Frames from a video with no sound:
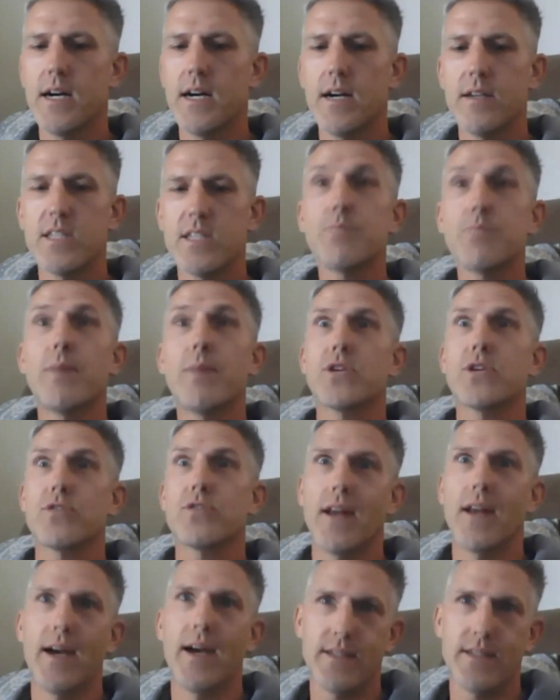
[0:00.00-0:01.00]

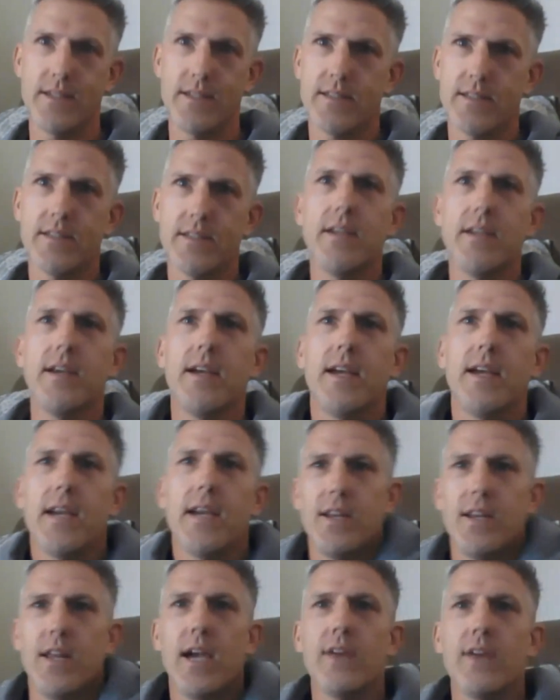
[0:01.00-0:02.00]
specialized,
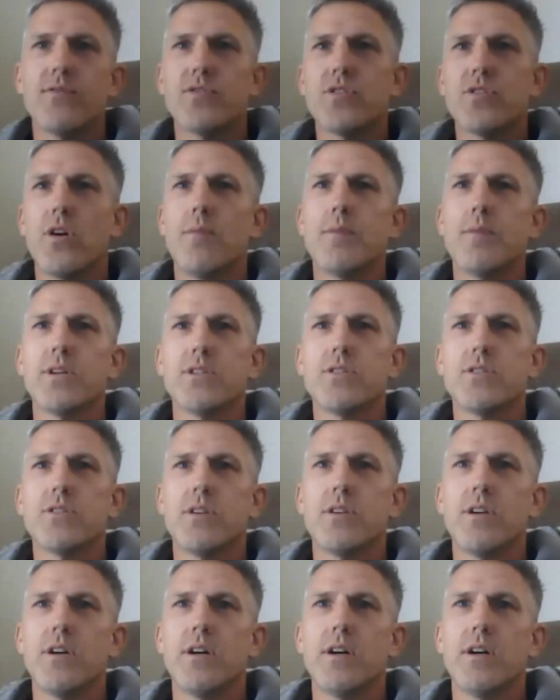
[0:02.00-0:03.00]
and you have so much
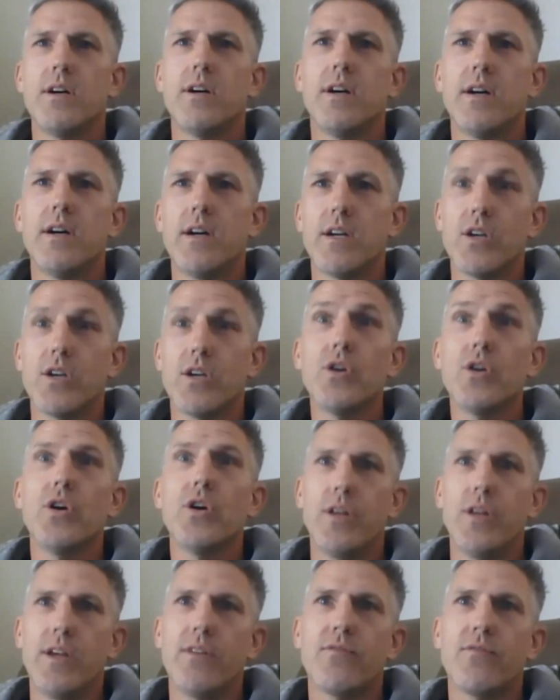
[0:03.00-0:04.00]

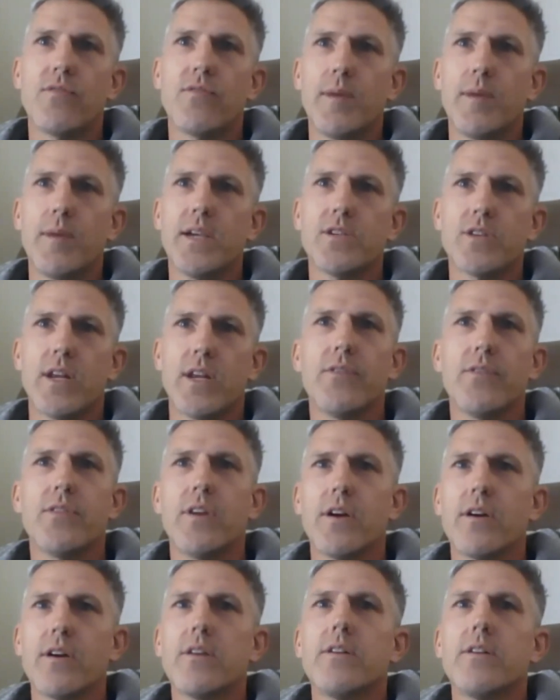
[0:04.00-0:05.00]
good information out
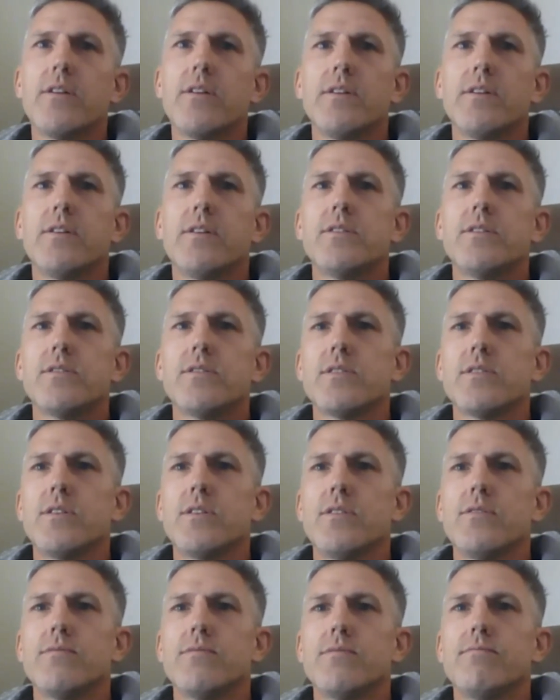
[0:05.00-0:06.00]
there.
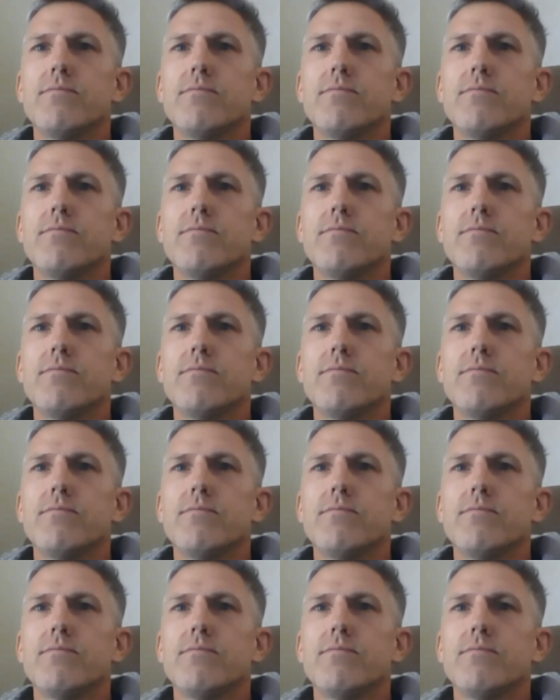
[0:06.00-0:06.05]
So